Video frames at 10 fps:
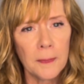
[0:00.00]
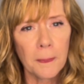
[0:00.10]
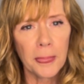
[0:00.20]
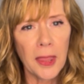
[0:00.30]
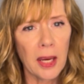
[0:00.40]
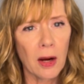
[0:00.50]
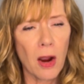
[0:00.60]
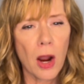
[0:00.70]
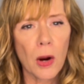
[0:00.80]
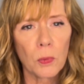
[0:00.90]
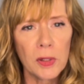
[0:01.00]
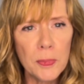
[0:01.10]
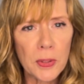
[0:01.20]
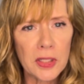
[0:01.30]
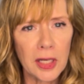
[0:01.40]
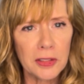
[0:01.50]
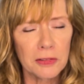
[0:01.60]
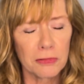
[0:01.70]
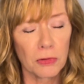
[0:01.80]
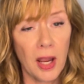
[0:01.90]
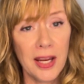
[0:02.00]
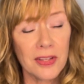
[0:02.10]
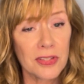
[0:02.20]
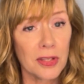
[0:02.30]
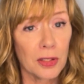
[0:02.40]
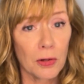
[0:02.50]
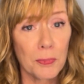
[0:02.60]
There are reproductive rights that are